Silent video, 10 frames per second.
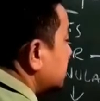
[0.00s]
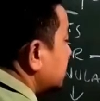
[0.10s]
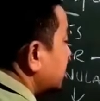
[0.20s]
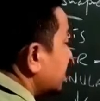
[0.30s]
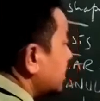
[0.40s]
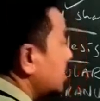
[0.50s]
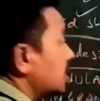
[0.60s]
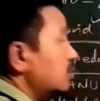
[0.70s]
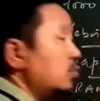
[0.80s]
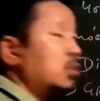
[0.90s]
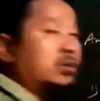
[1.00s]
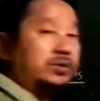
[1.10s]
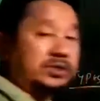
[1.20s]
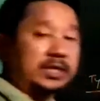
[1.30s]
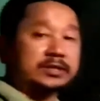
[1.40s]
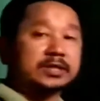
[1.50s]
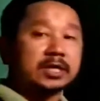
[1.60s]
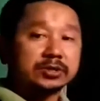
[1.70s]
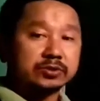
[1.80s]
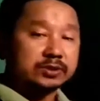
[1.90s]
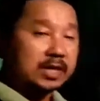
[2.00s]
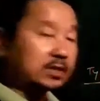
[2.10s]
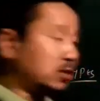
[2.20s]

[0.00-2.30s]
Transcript: Okay, monocytes. So that